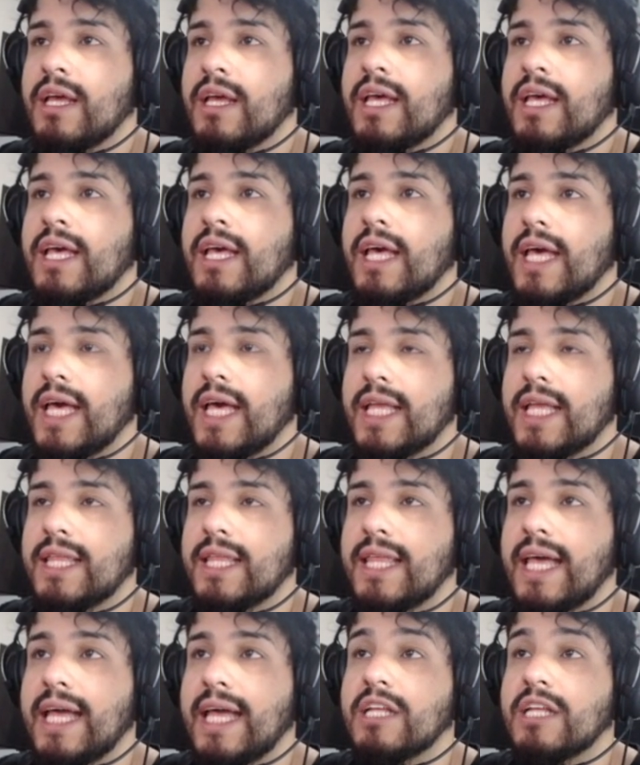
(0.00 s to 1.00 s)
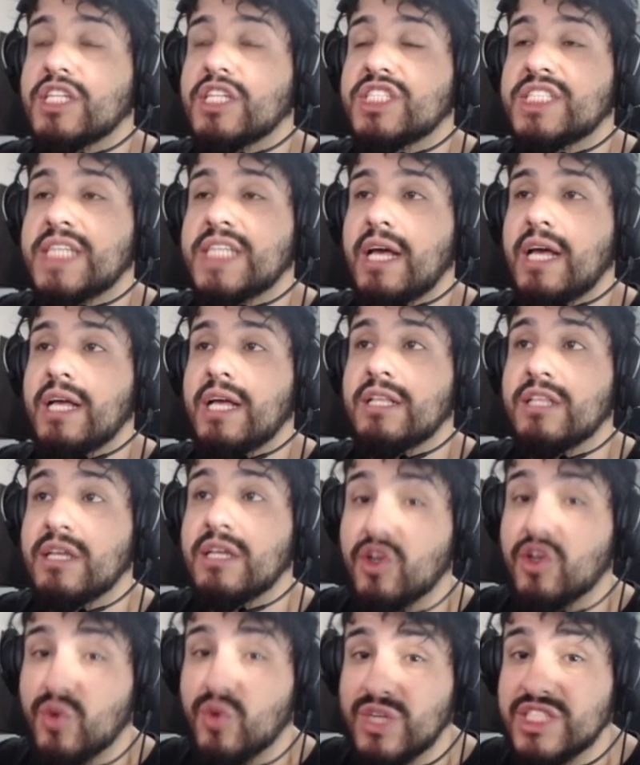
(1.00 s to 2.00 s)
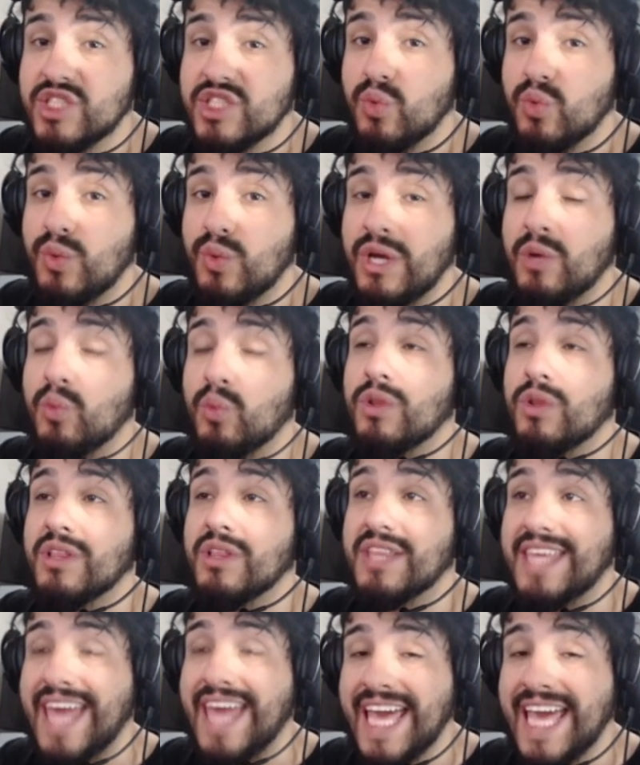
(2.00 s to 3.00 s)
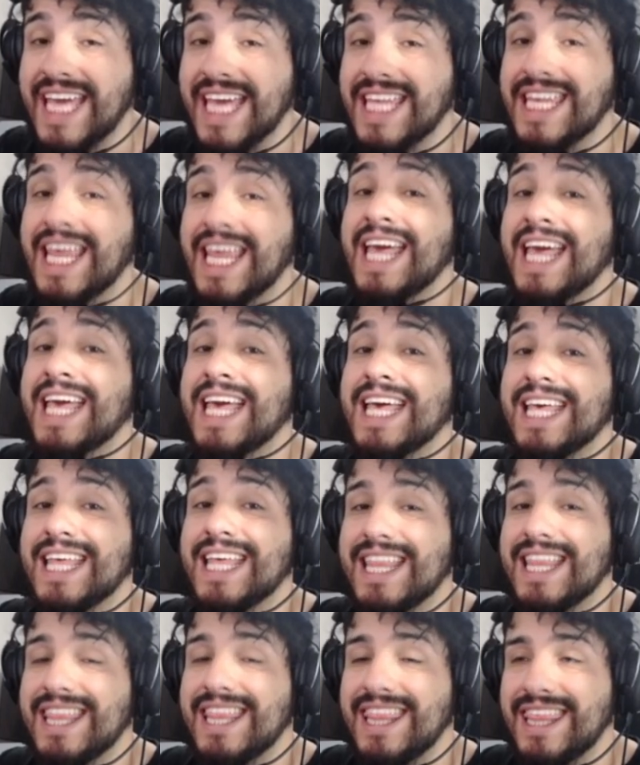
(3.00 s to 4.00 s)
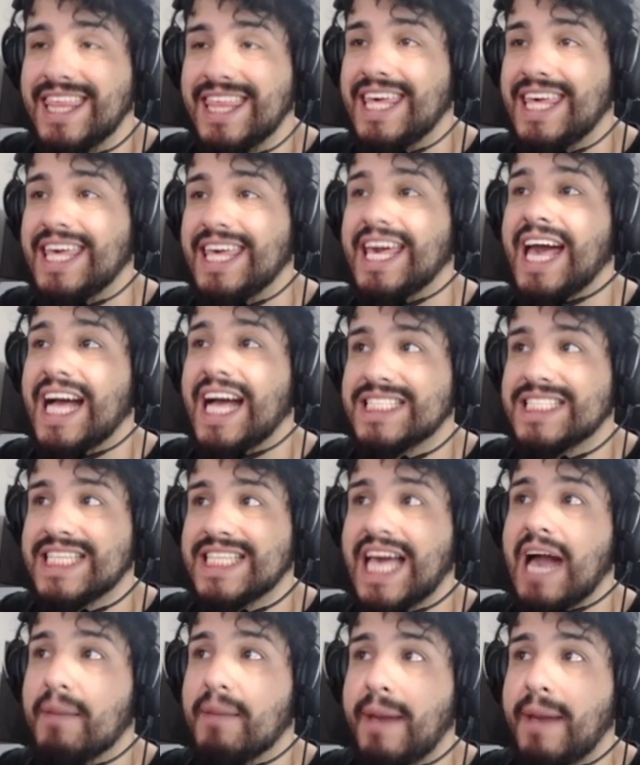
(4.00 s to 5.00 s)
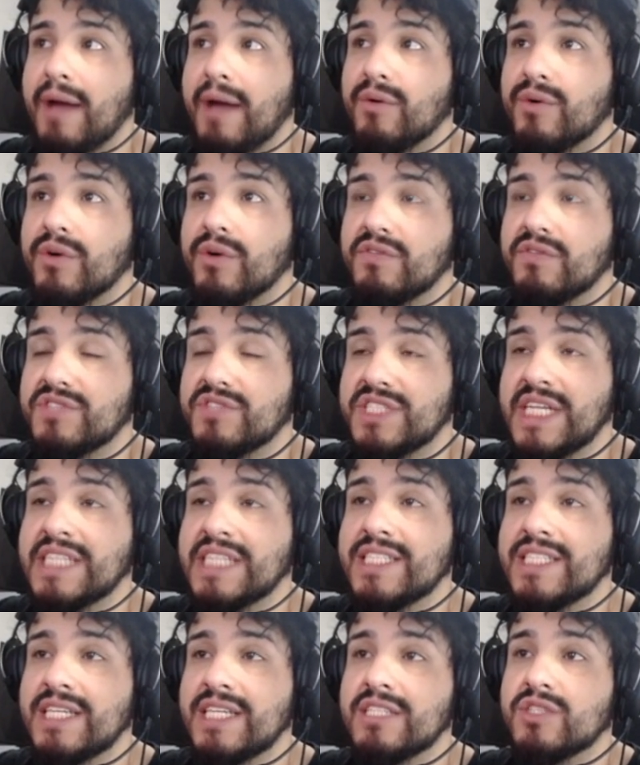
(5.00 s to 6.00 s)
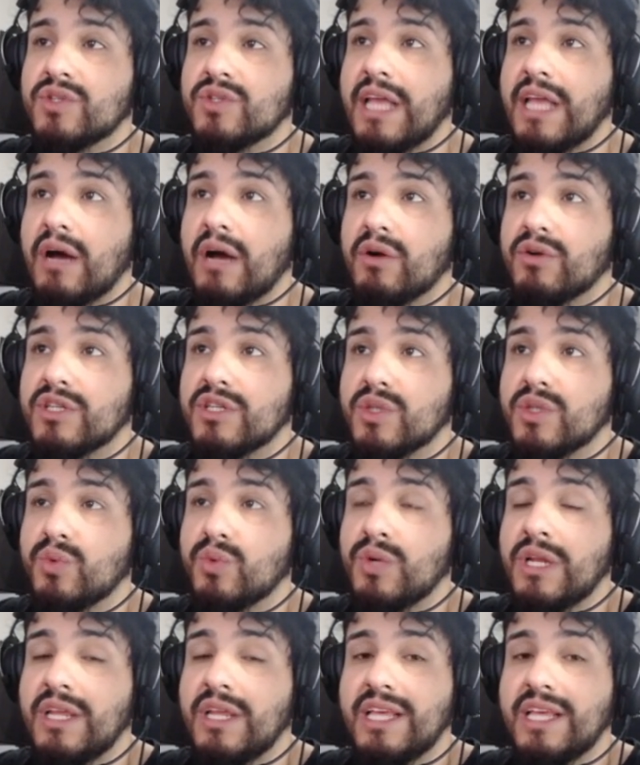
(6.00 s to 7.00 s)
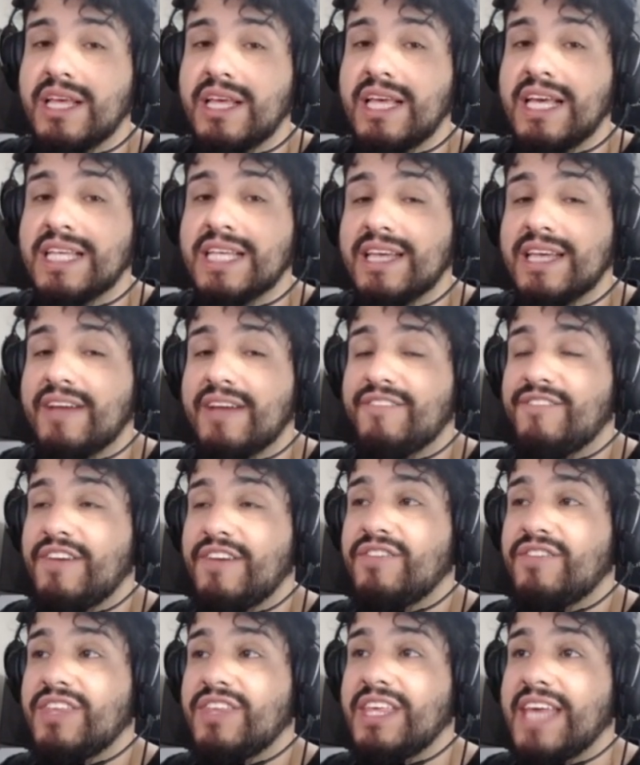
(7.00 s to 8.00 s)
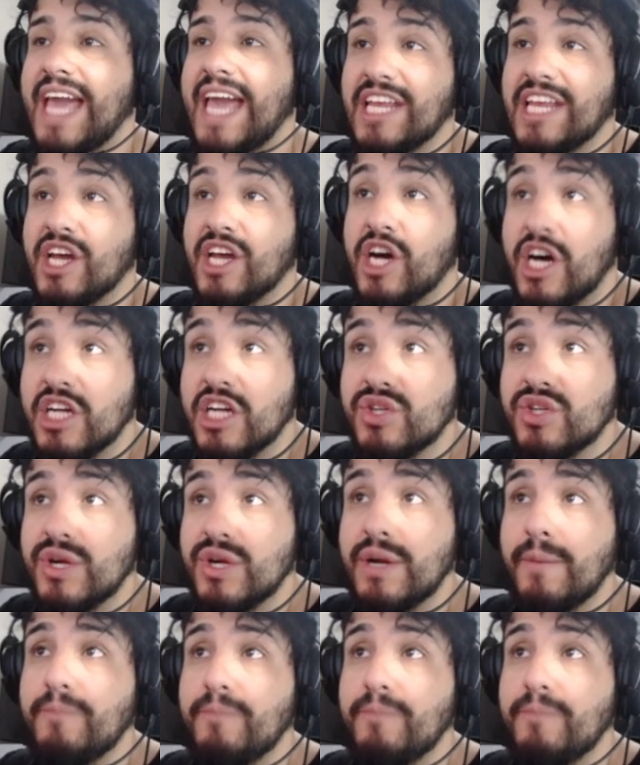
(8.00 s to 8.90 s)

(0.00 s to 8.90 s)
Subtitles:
and then CrystalWing will gain the attack power of Shenshen. So now CrystalWing is at 5,800.